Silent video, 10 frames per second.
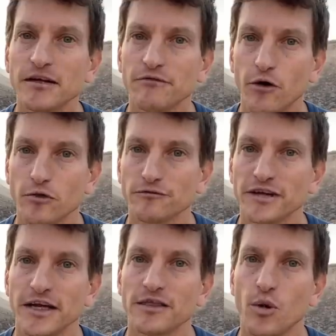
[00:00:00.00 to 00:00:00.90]
involved
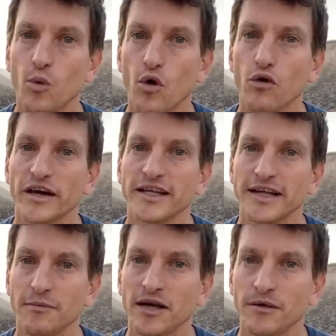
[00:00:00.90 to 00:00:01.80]
in the war in
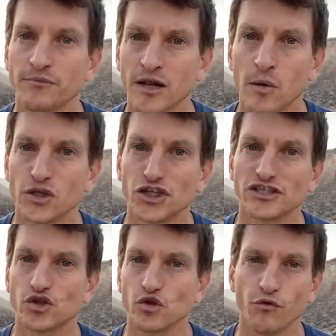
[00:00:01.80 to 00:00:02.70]
Yemen, which
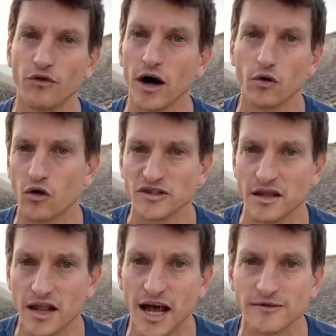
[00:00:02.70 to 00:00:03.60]
has so far cost
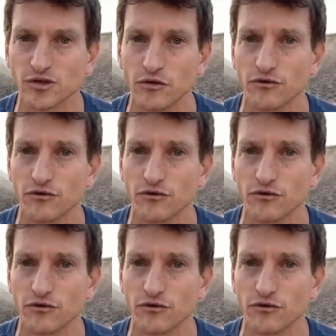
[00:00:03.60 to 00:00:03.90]
the lives of